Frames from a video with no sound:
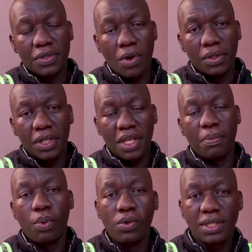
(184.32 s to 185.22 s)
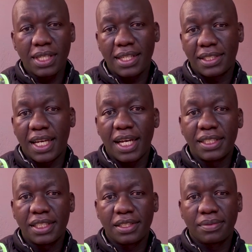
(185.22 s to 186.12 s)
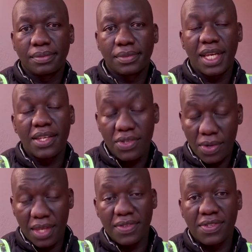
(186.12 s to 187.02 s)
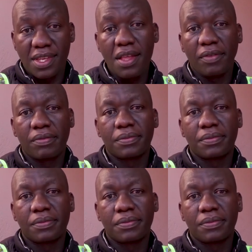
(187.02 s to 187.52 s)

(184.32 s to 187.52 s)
So he pulls a stunt, as you can see,